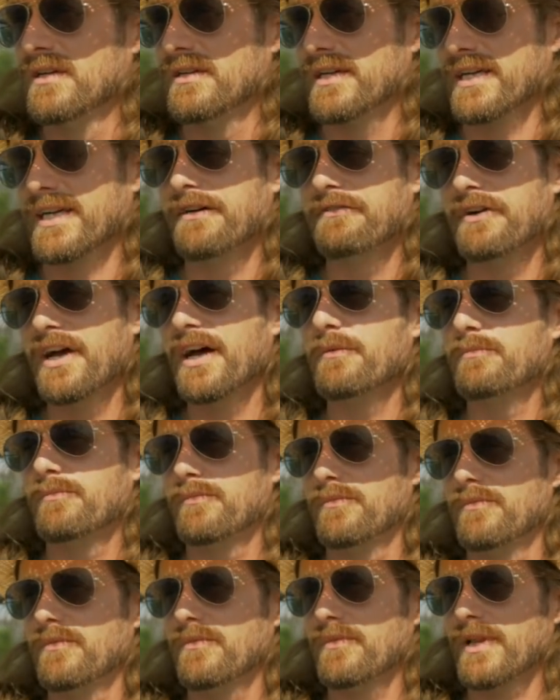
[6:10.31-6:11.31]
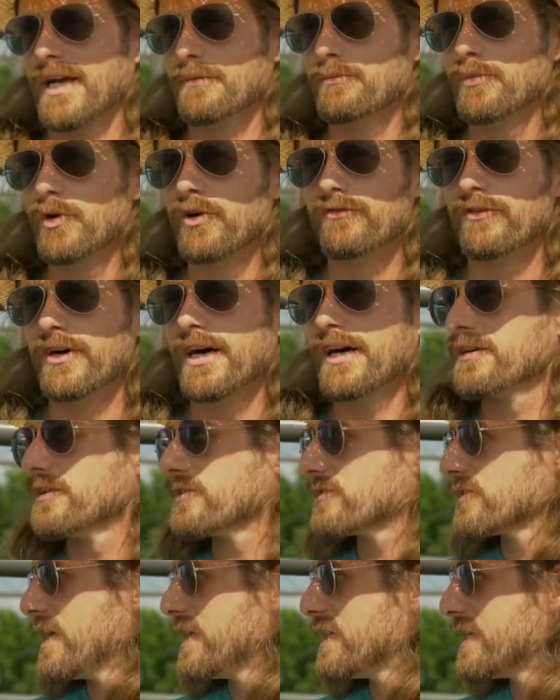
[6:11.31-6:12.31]
Like I've had like
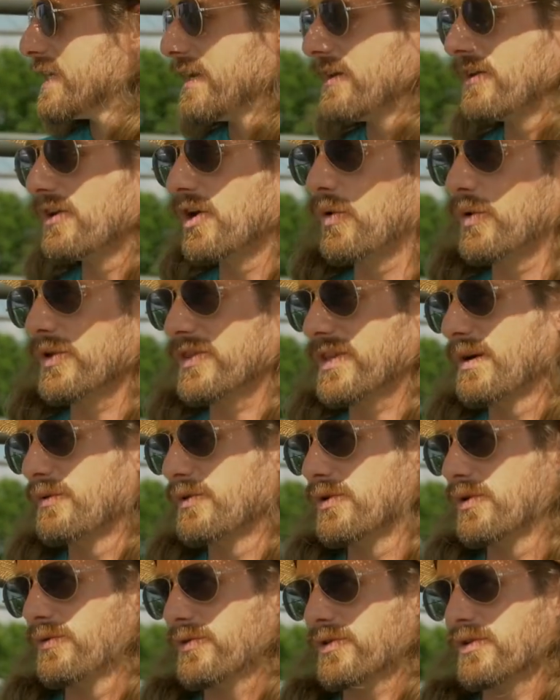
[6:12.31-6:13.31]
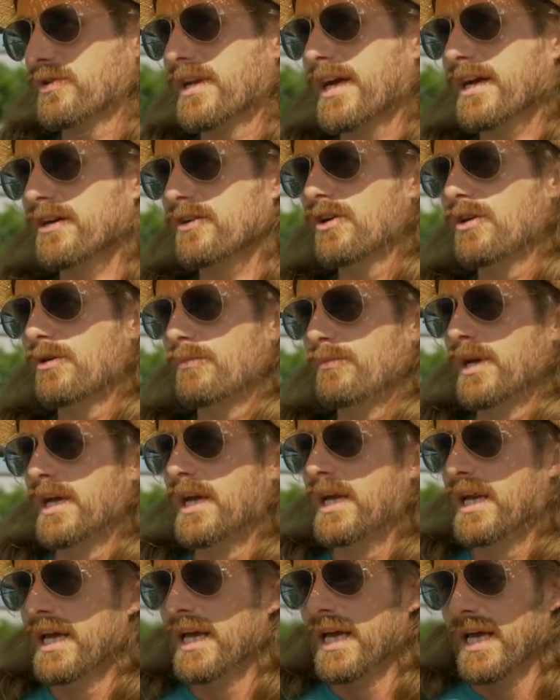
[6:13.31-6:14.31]
bullfighters that didn't know what they were doing with the neck rope,
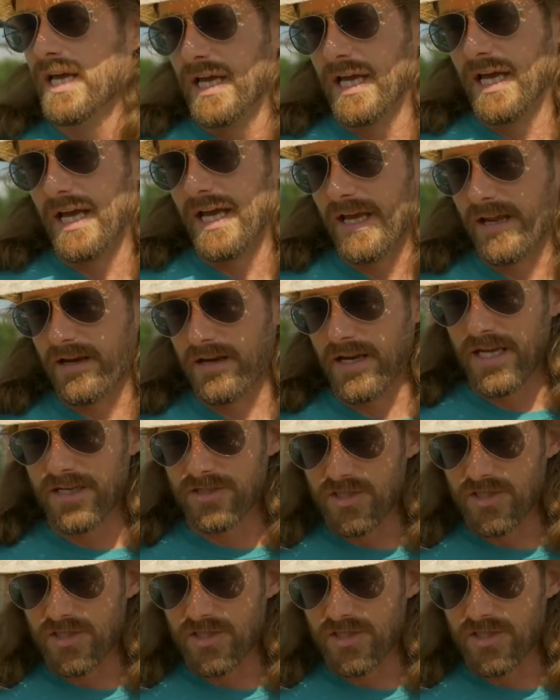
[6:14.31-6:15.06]
and it